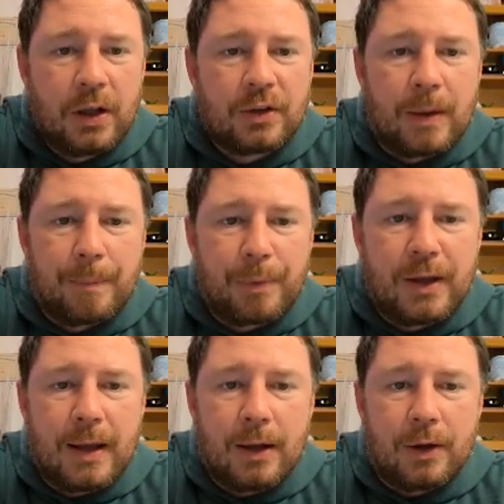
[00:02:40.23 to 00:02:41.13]

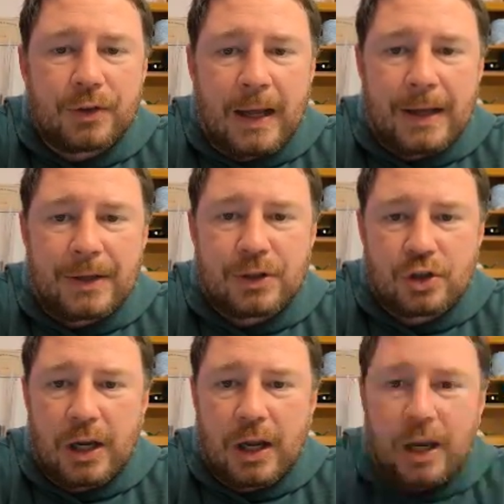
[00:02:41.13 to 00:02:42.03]
something else has to
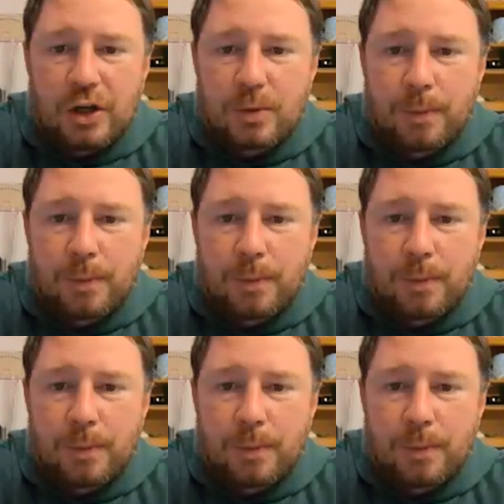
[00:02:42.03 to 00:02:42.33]
change